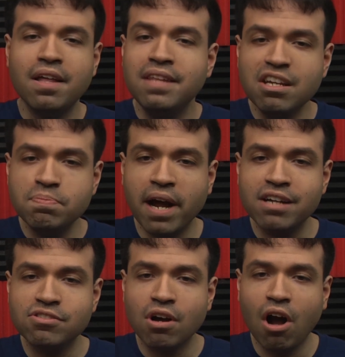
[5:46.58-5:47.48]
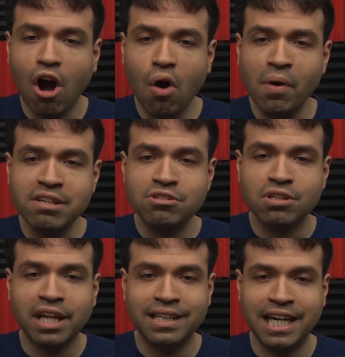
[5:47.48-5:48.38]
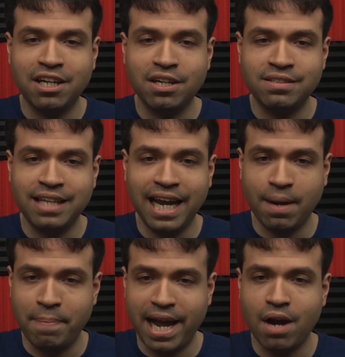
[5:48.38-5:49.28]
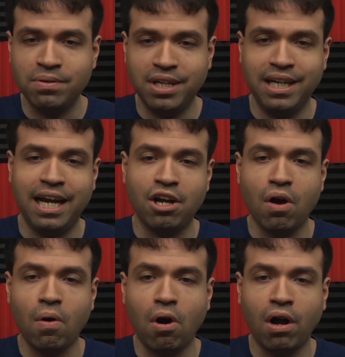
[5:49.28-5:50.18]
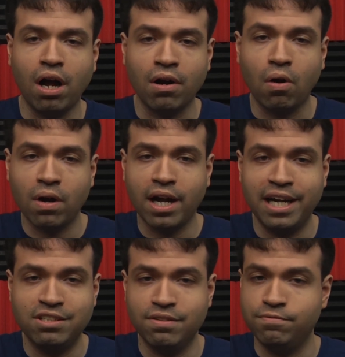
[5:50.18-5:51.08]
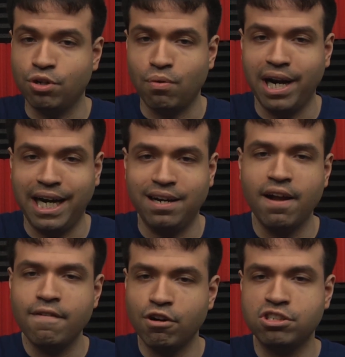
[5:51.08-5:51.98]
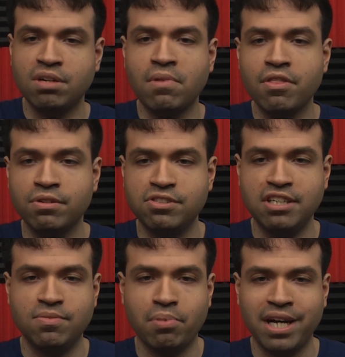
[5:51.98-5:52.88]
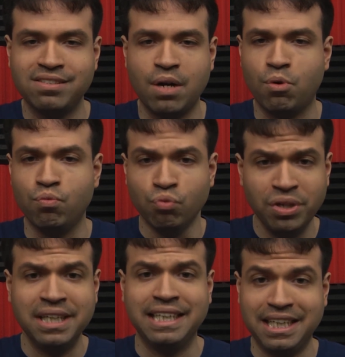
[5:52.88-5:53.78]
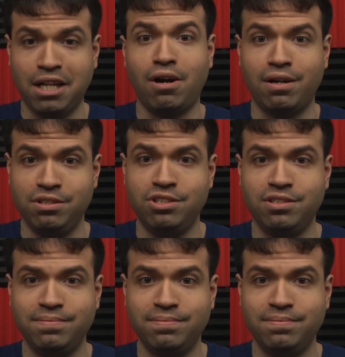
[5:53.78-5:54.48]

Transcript: These bikes always look like they could take a pounding and go on all kinds of terrain, versus some other season bikes that were really large.